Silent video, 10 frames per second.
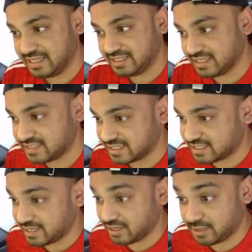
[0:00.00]
in the
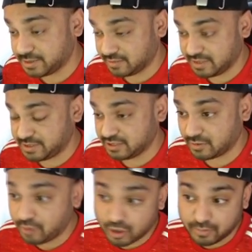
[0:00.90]
centre of the midfield,
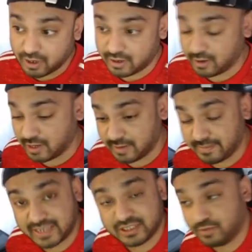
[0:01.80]
or Pogba or uh,
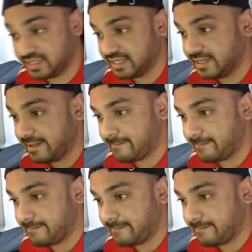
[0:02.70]
McTominay,